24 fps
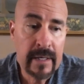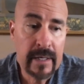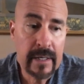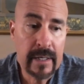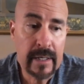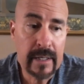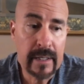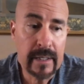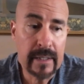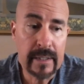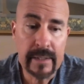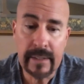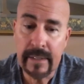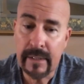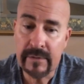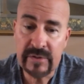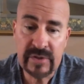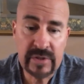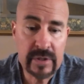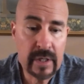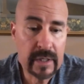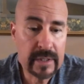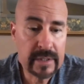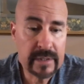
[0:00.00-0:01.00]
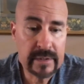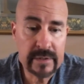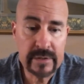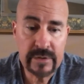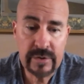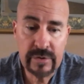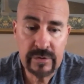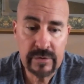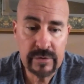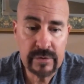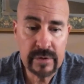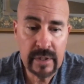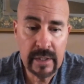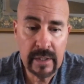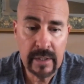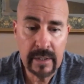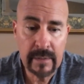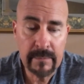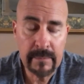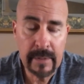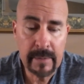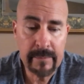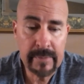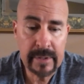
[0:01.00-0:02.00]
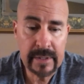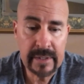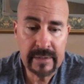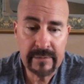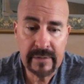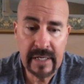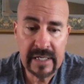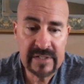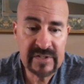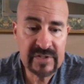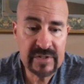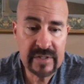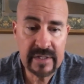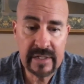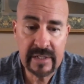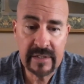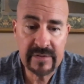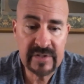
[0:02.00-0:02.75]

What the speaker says: I was talking to my buddy last night.